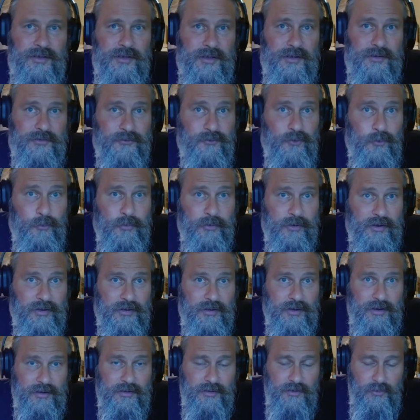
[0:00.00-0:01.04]

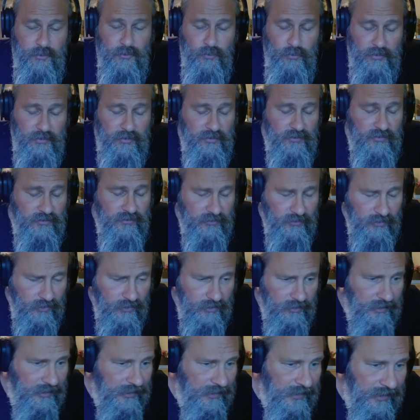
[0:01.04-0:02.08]
superconductor would
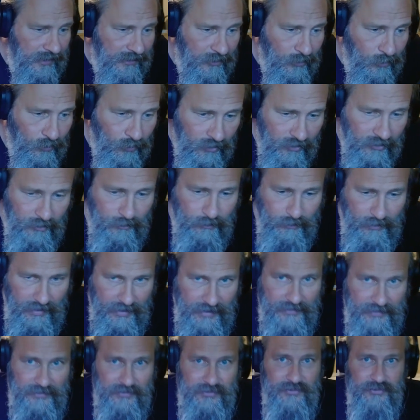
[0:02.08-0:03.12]
certainly take the world
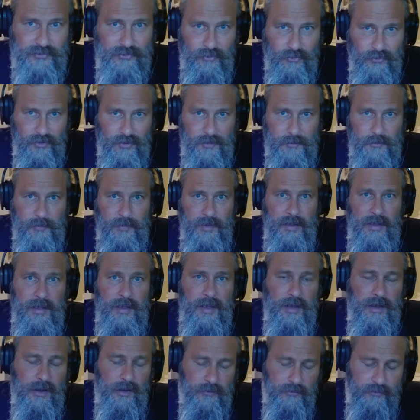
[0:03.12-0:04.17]
by storm.
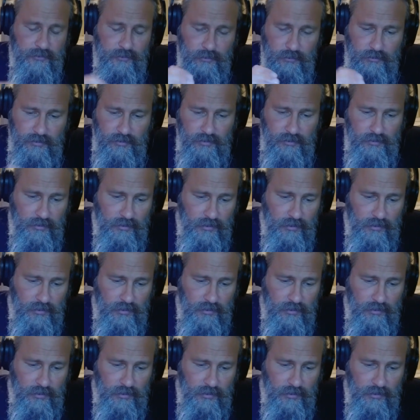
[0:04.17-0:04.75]
So